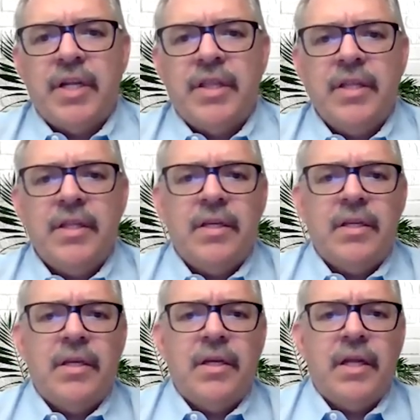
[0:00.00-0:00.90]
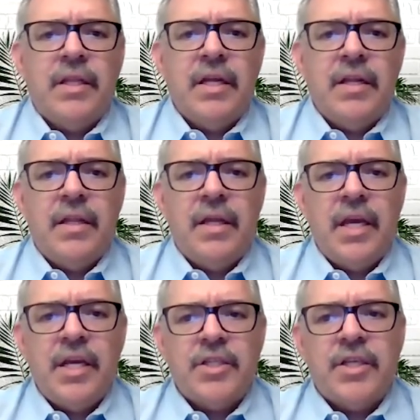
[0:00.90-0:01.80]
And I think that at the end of the
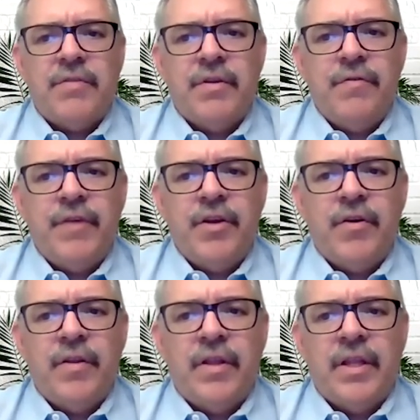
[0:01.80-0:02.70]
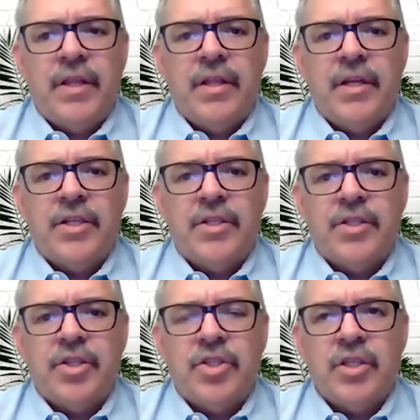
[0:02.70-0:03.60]
day, you just have to figure that it's
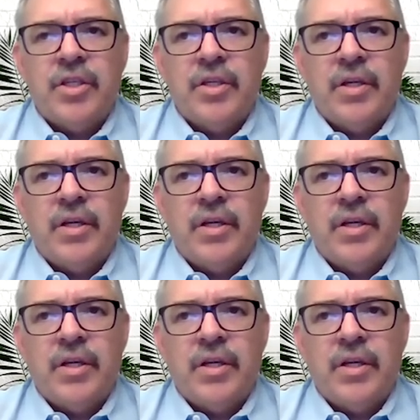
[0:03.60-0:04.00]
just a